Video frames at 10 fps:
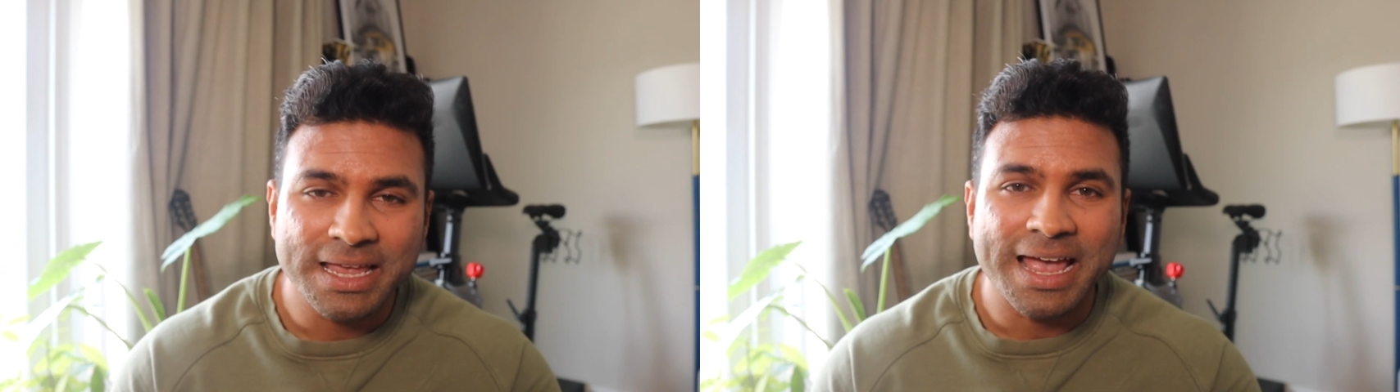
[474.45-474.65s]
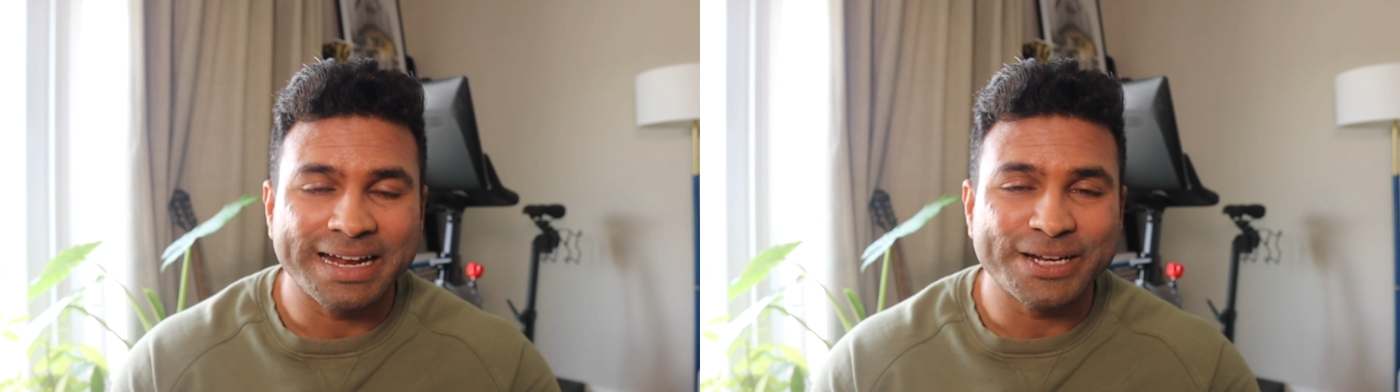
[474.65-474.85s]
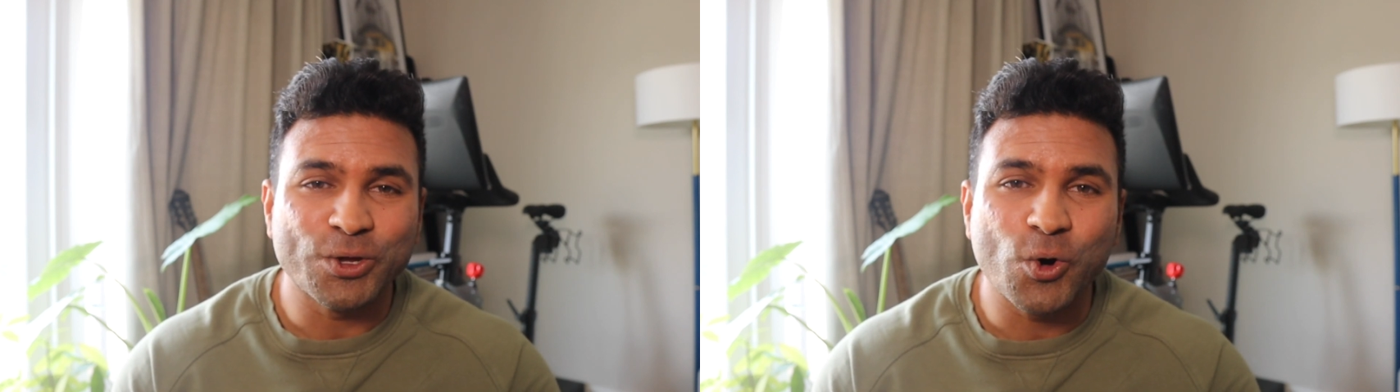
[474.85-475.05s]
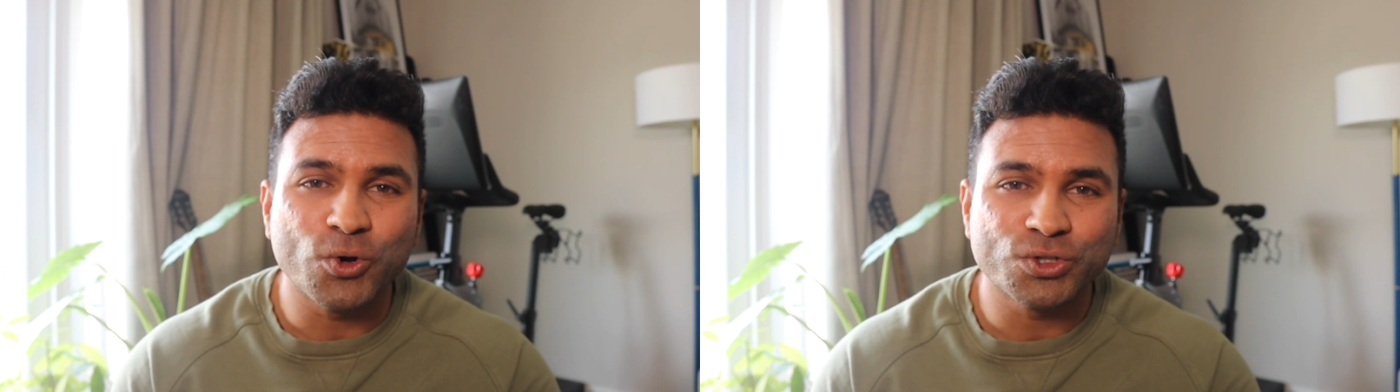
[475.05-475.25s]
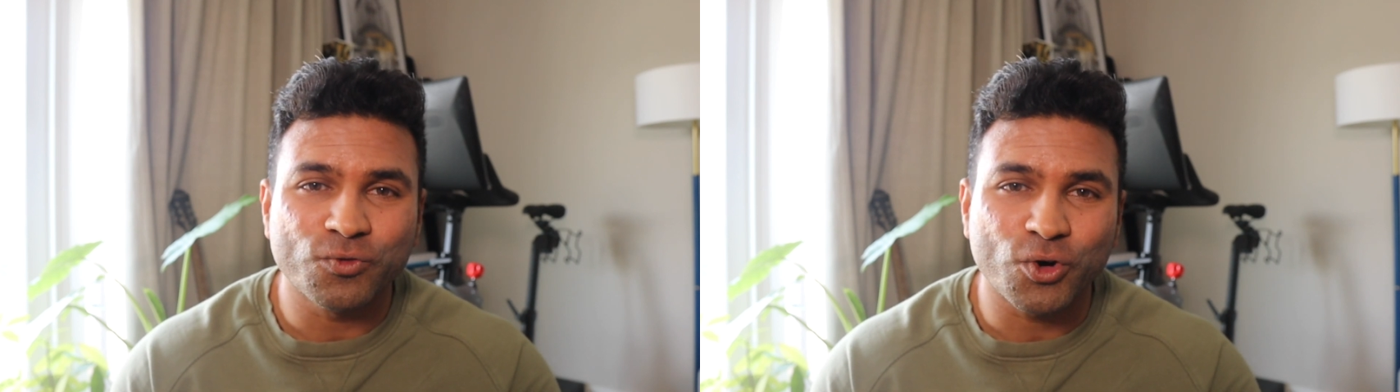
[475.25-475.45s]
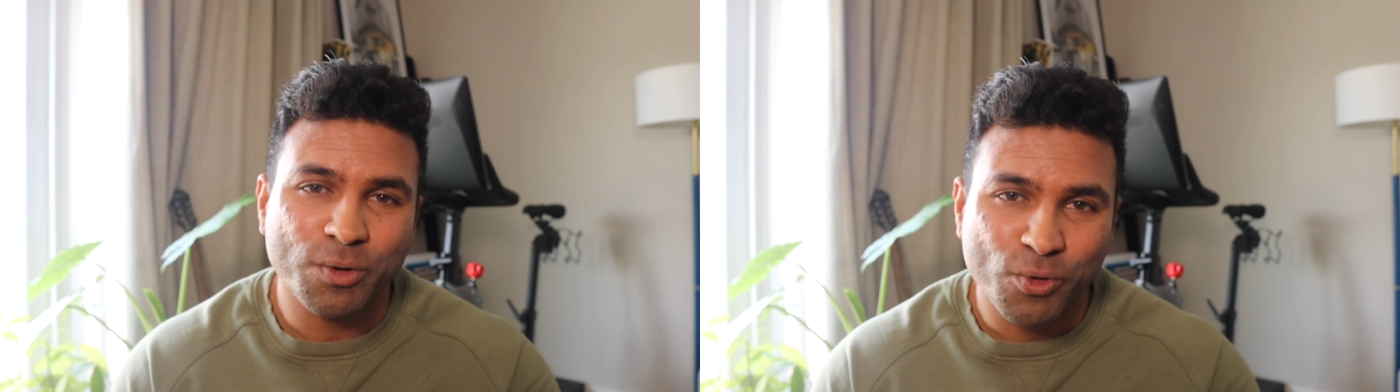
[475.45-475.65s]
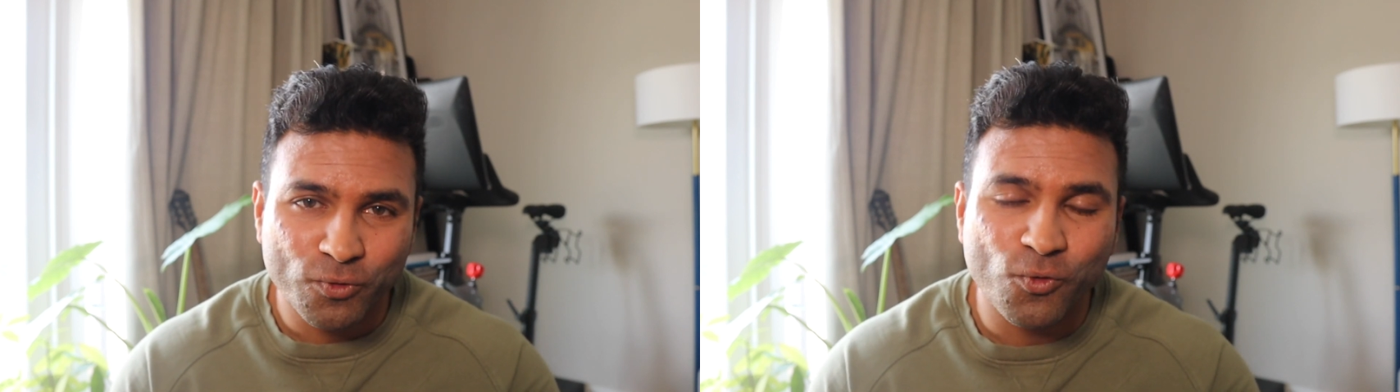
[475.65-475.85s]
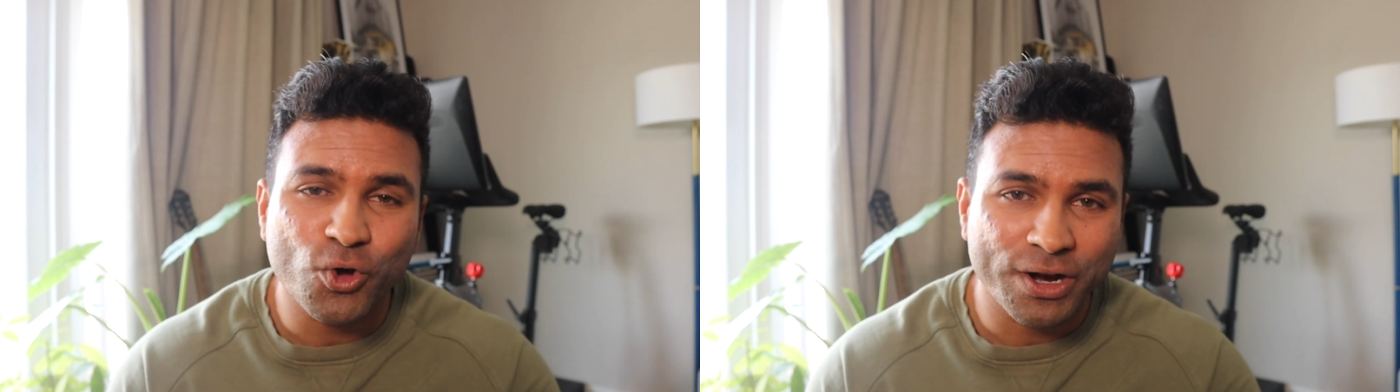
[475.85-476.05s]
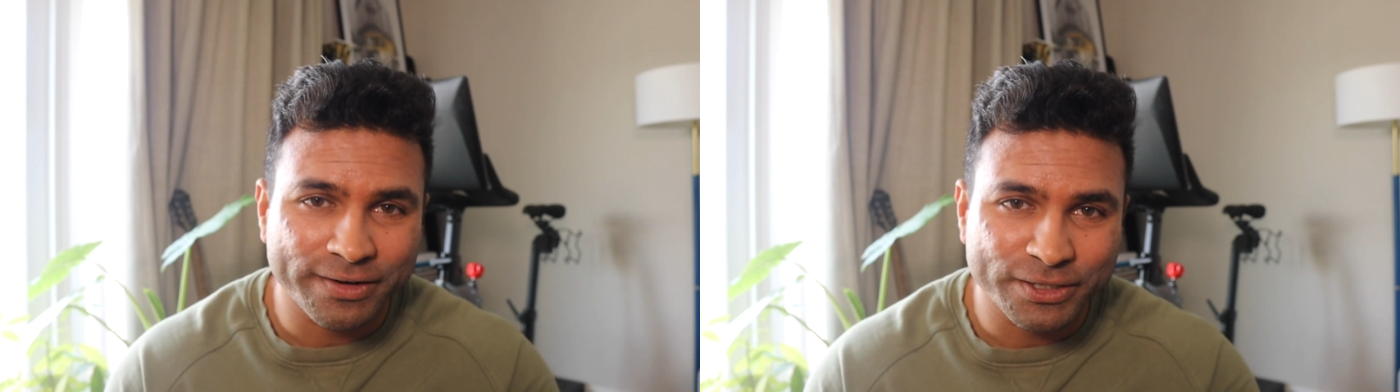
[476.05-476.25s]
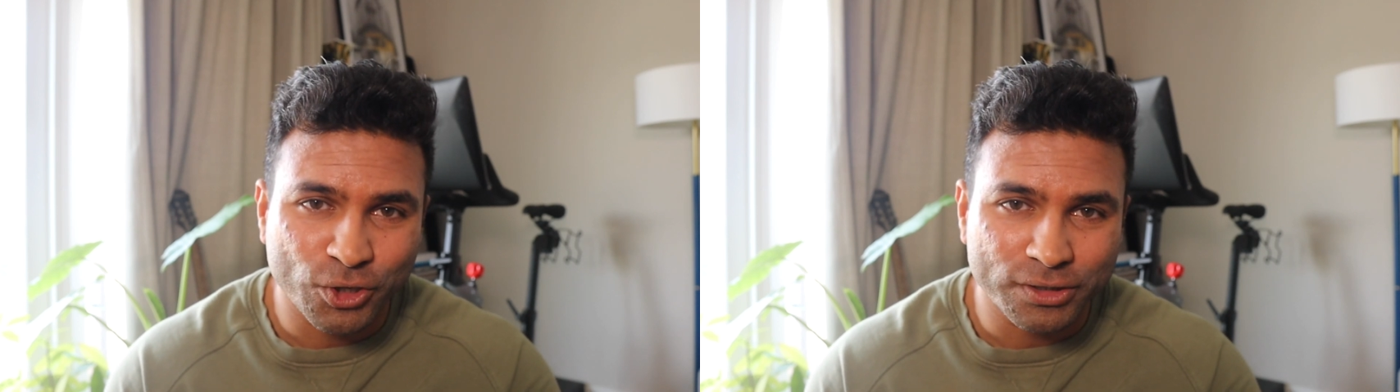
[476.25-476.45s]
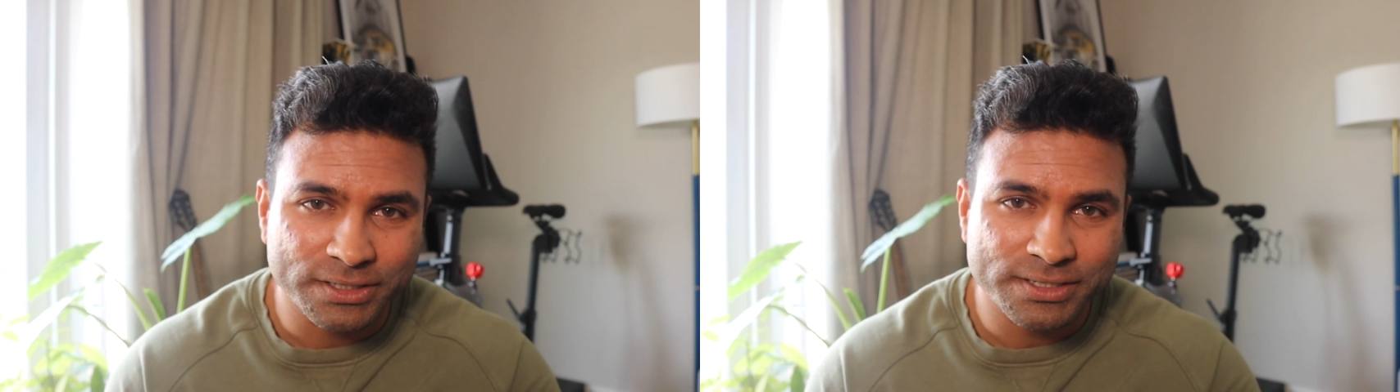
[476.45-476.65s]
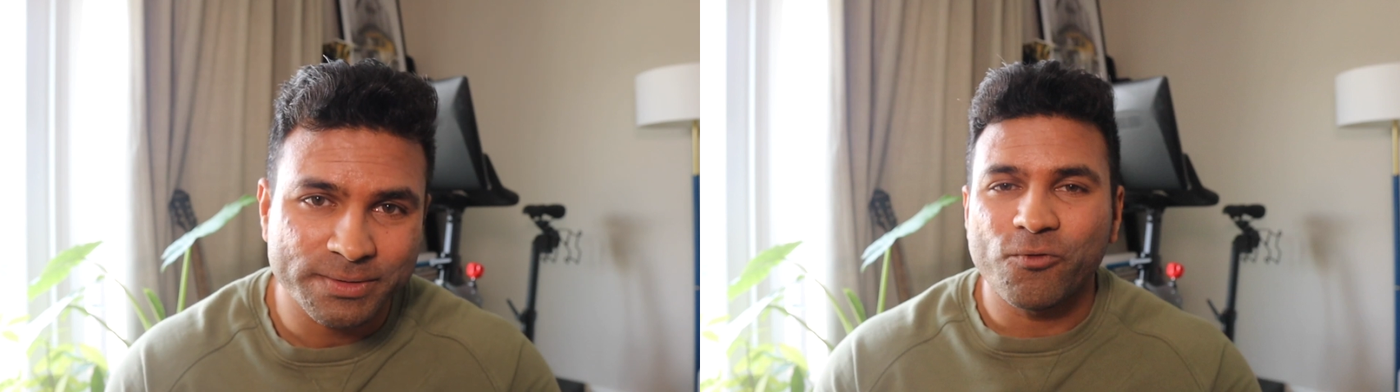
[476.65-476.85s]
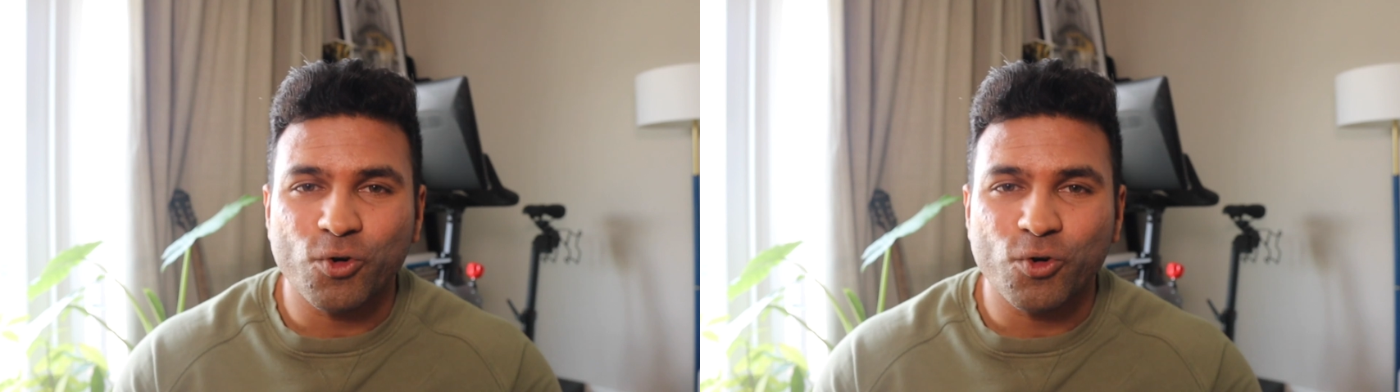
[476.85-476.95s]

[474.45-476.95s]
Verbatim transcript: and it goes for about $400.